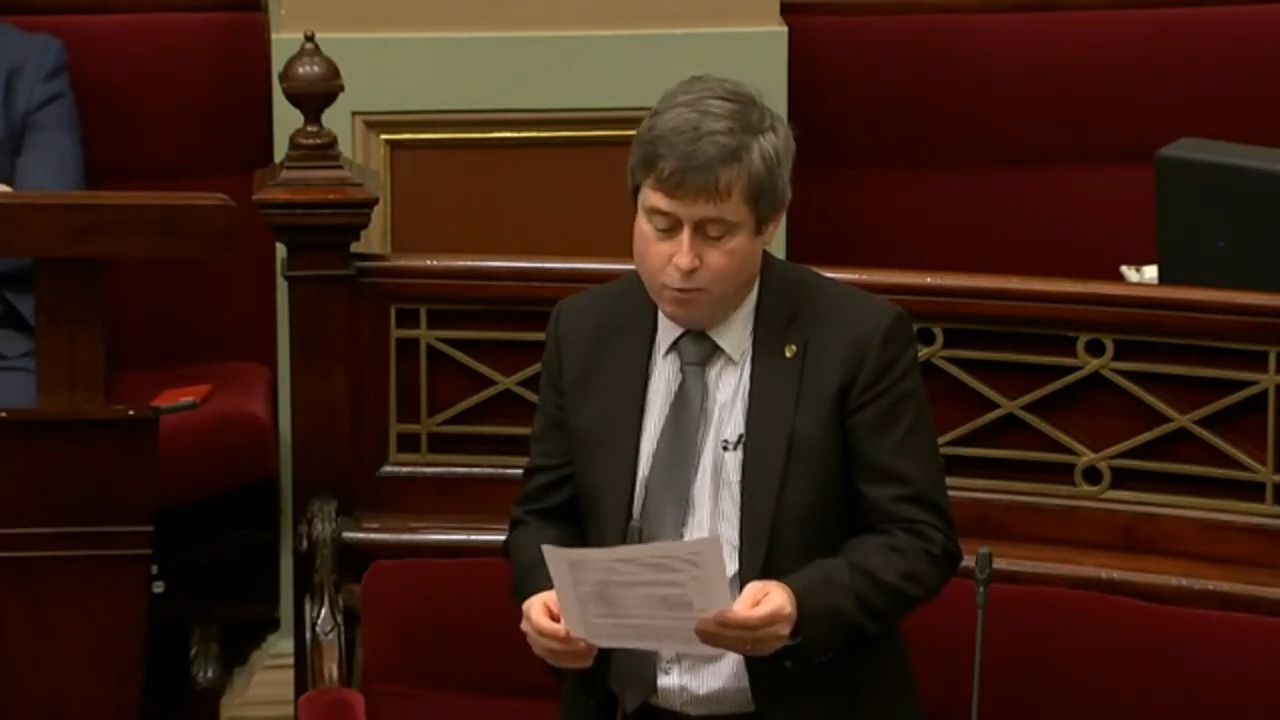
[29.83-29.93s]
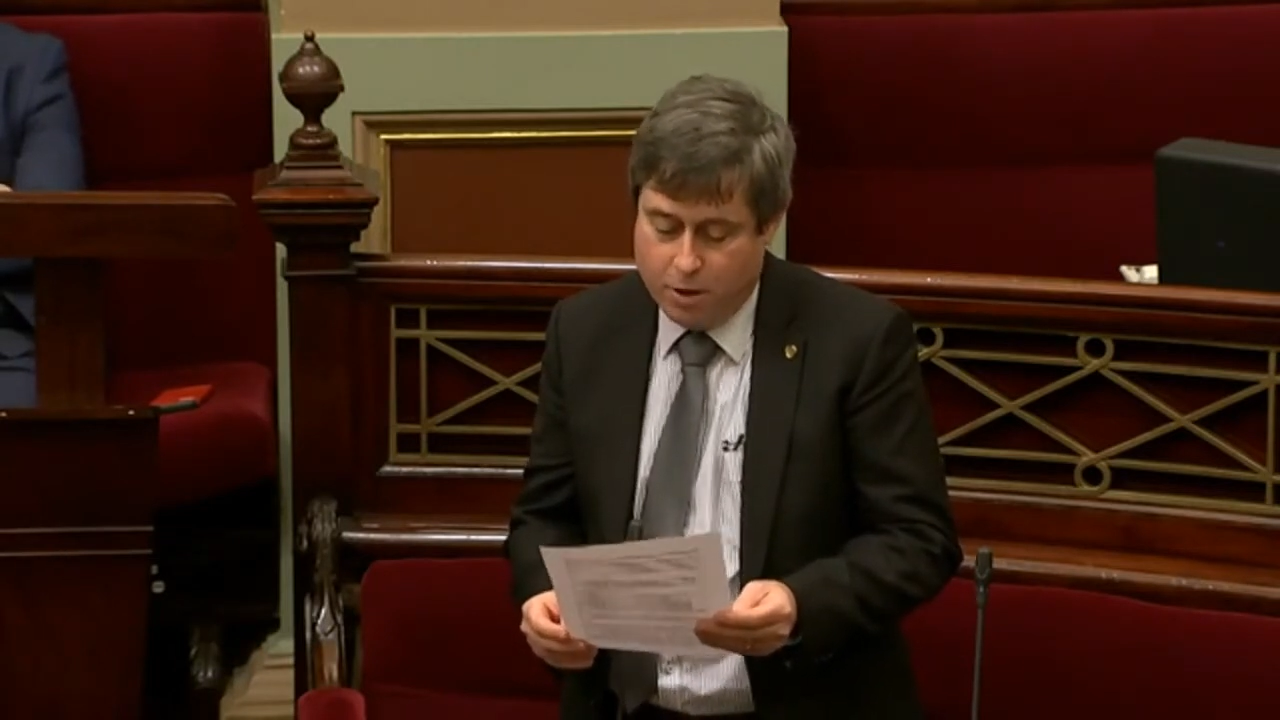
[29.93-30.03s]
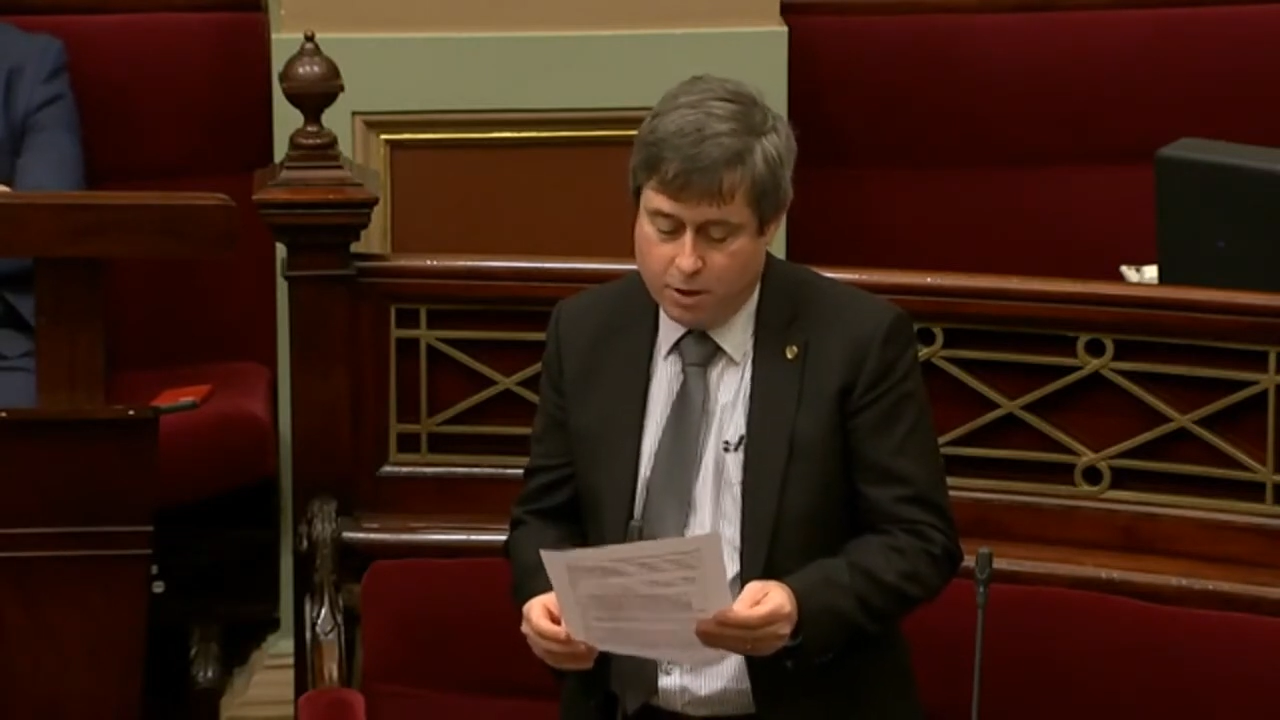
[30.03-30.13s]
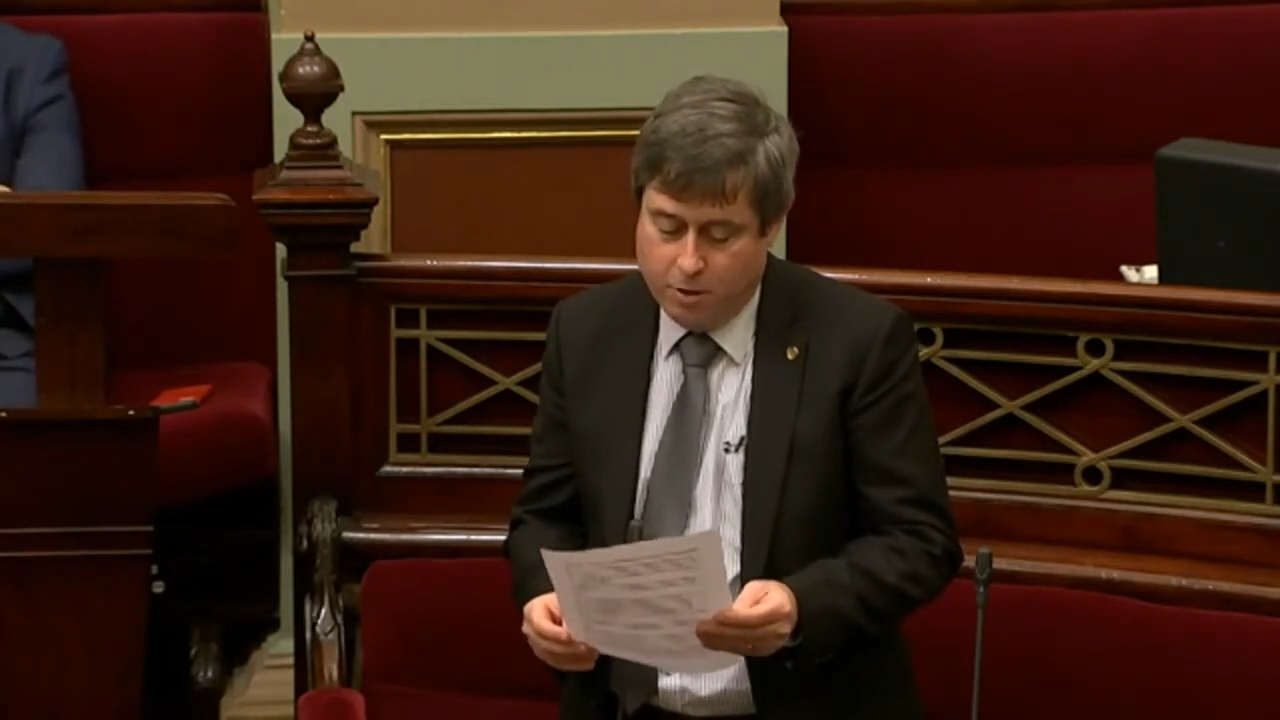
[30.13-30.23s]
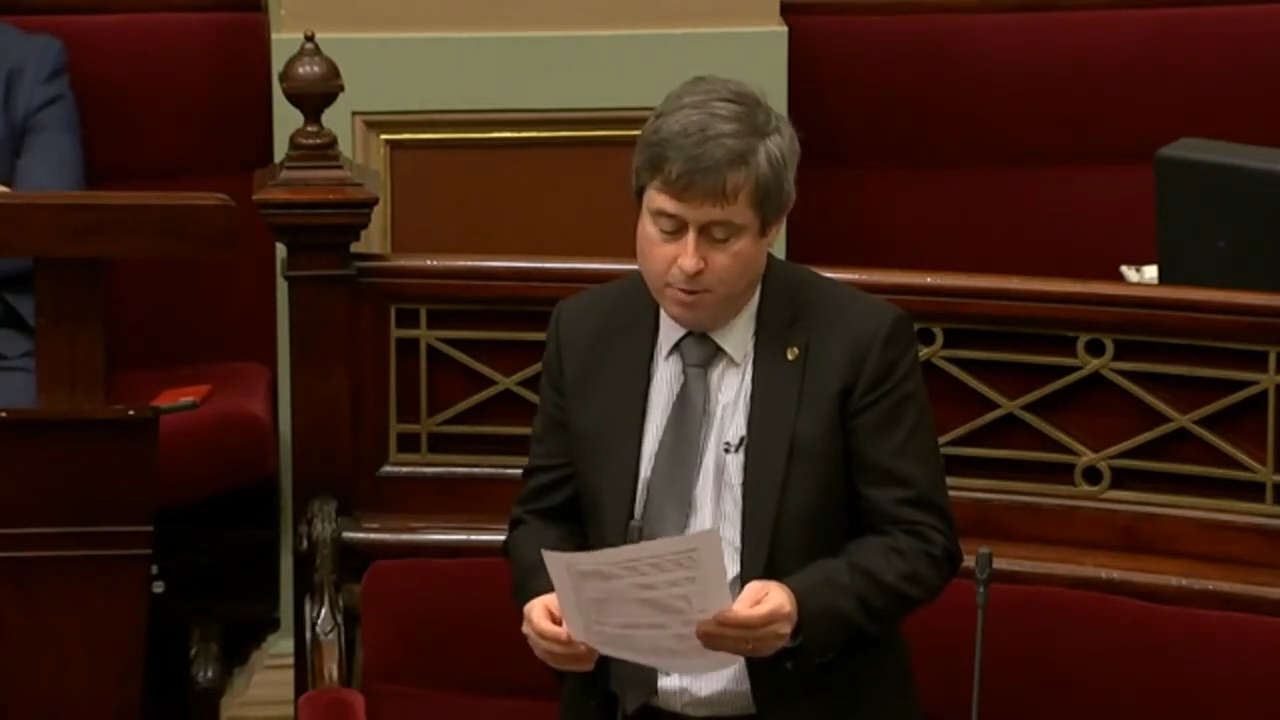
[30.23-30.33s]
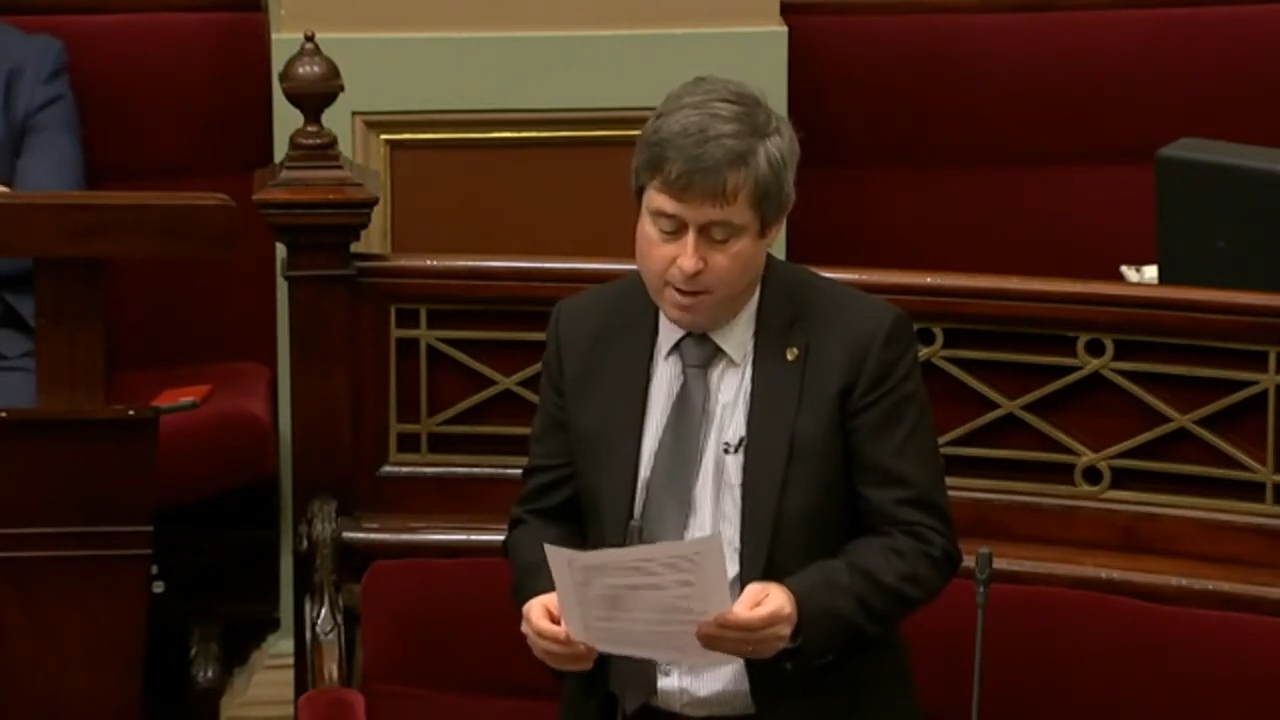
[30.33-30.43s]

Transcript: prosecute